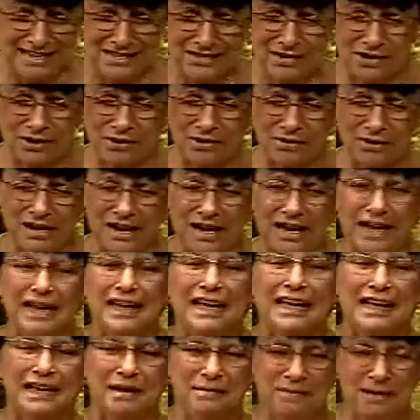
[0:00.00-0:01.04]
so
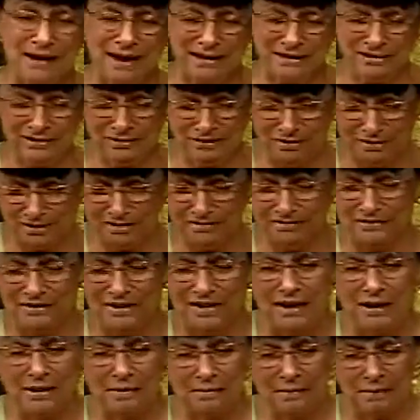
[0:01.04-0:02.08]
he backed off.
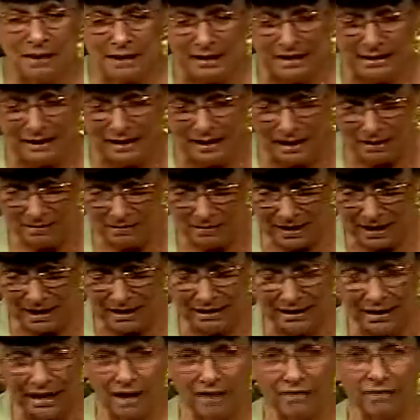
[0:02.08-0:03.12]
Bud came
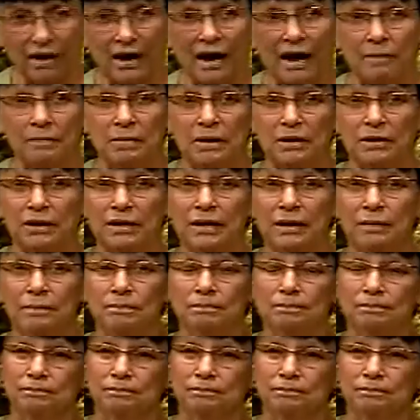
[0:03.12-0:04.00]
down, and I thought, I better get up.